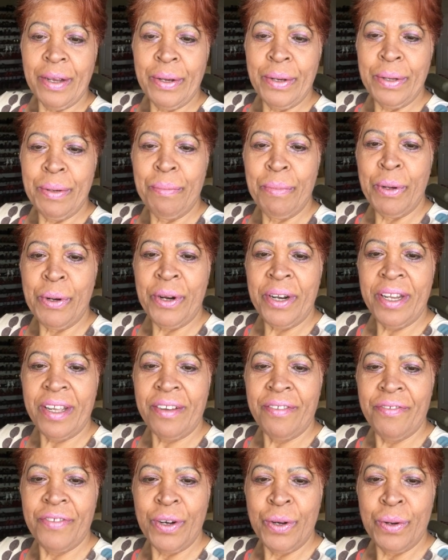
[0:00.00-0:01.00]
Good
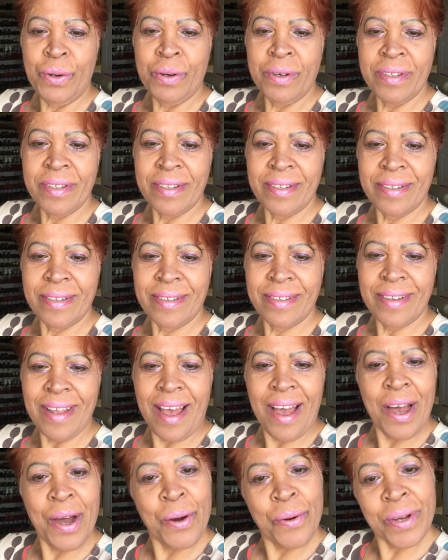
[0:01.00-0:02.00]
morning, folks.
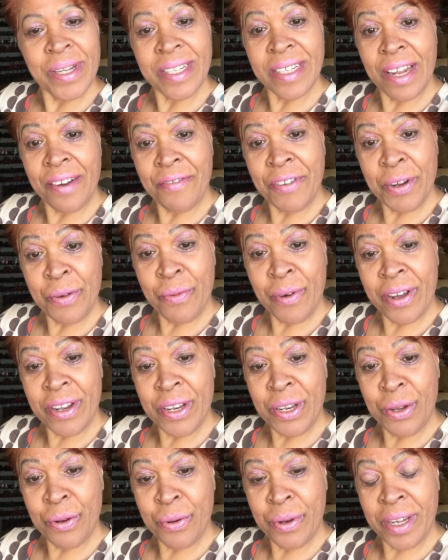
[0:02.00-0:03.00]
How is
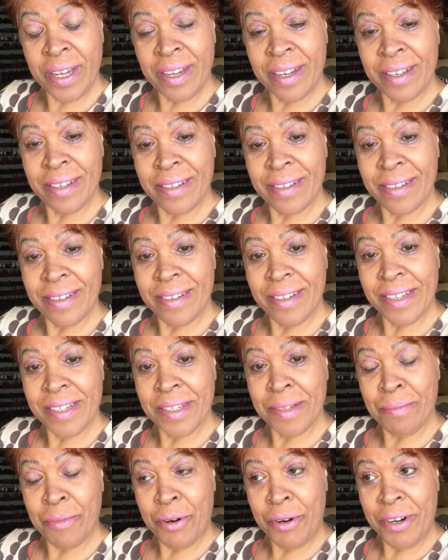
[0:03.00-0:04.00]
everyone doing
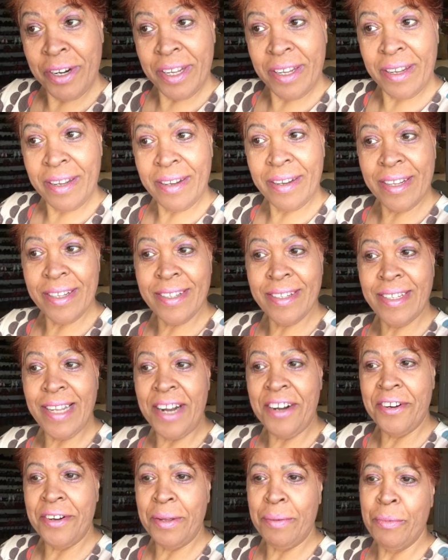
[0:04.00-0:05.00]
this morning, this
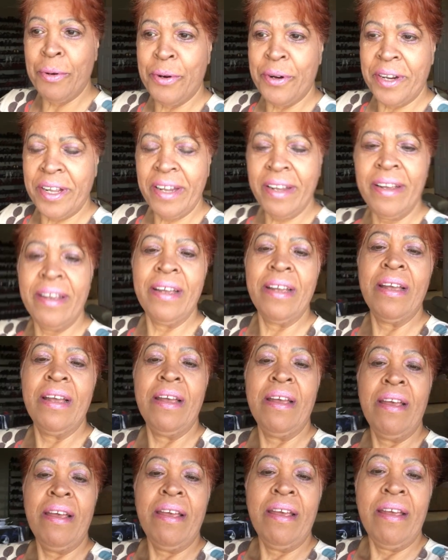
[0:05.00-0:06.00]
Saturday morning?
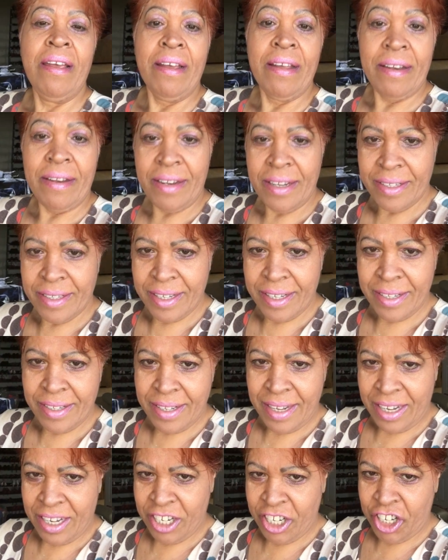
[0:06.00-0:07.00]
This
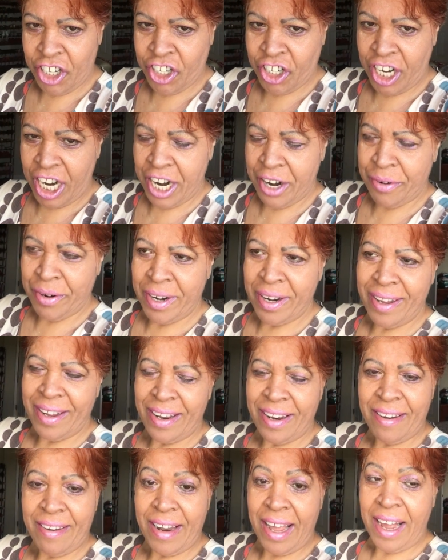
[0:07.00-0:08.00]
is Sharon
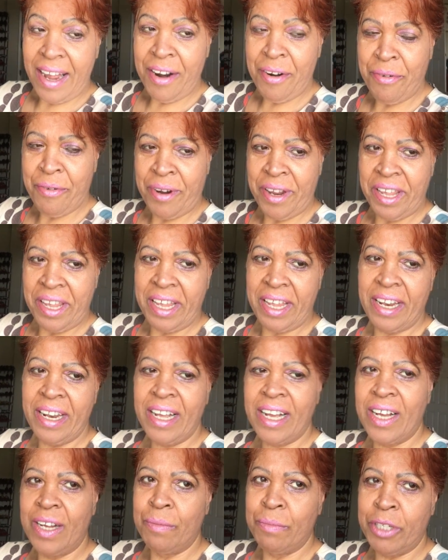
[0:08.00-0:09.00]
Naraine
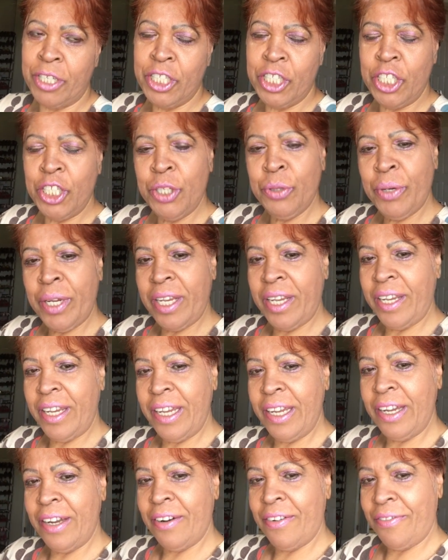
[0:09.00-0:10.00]
coming to you
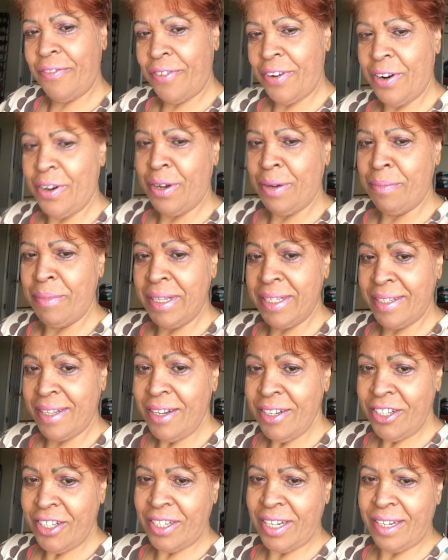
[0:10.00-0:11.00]
here from the
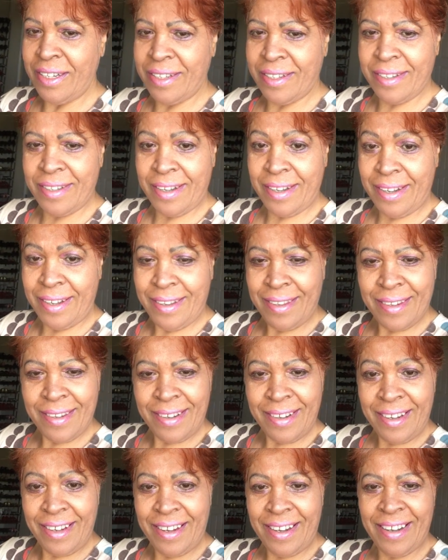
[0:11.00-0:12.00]
Sunshine State
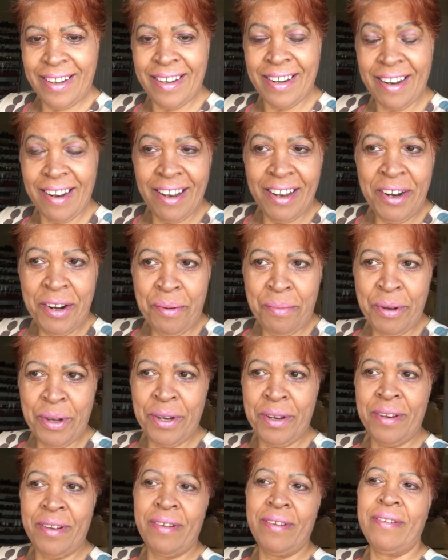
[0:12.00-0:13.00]
in
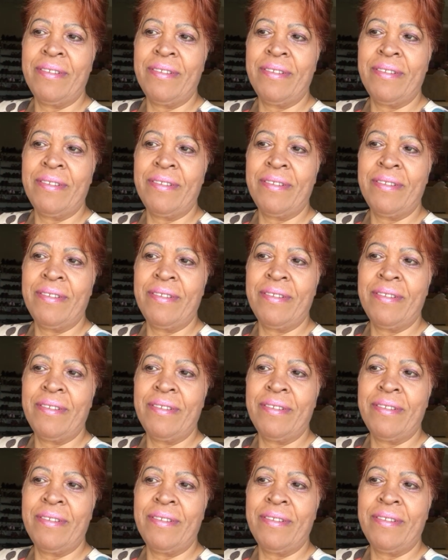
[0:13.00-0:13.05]
Claremont,